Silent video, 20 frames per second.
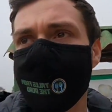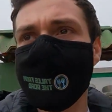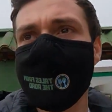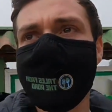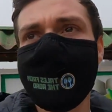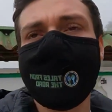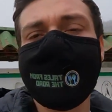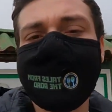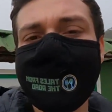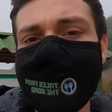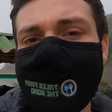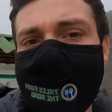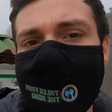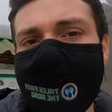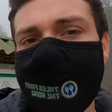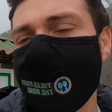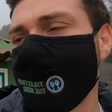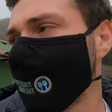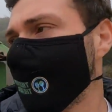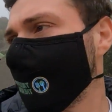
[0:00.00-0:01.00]
we're doing
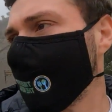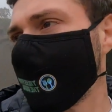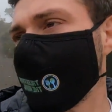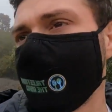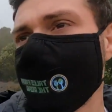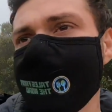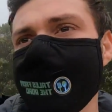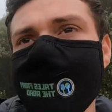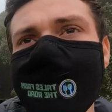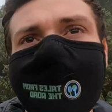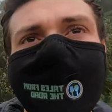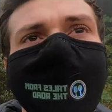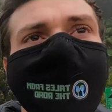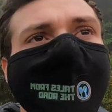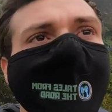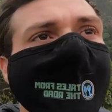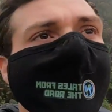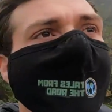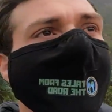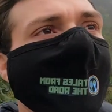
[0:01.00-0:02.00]
today is we're going to see
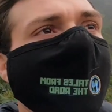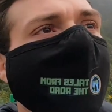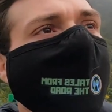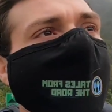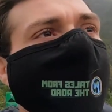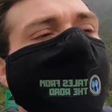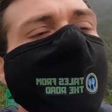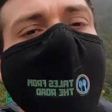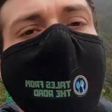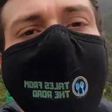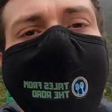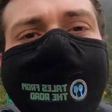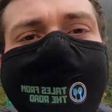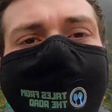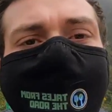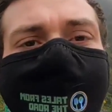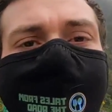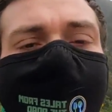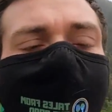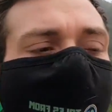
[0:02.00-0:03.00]
a
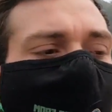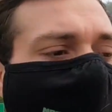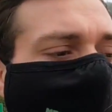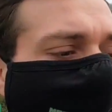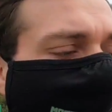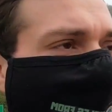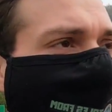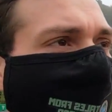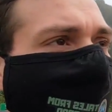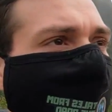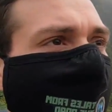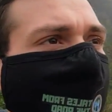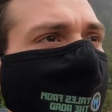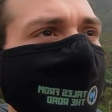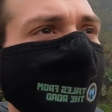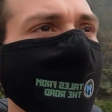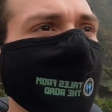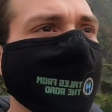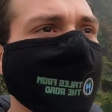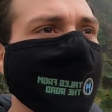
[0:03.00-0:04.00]
massive crater, what they're
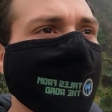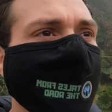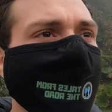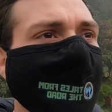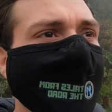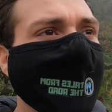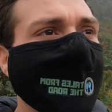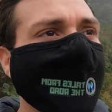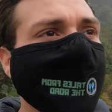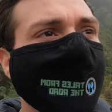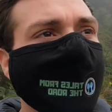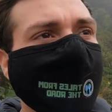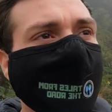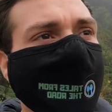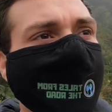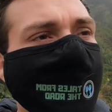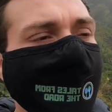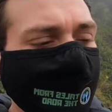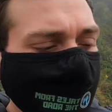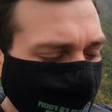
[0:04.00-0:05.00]
calling the
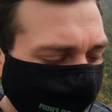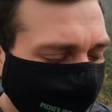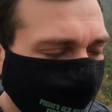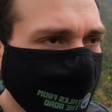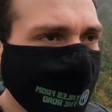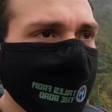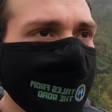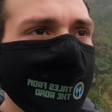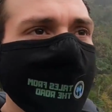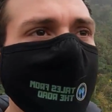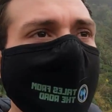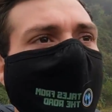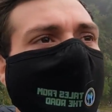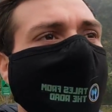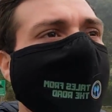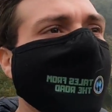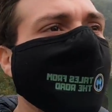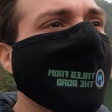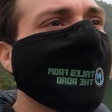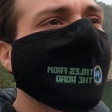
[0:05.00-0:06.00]
Crater
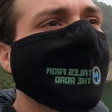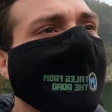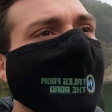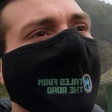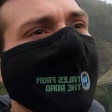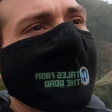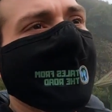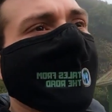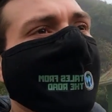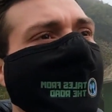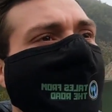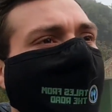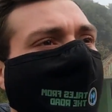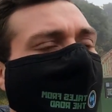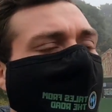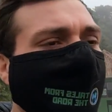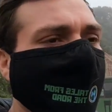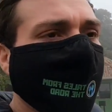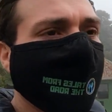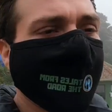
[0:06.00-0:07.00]
Principal.
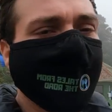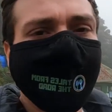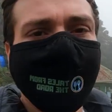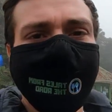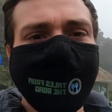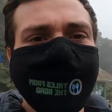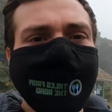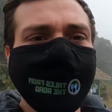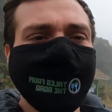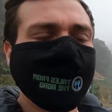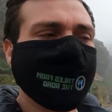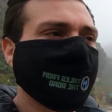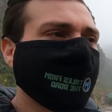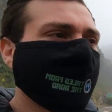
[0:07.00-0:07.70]
So it's this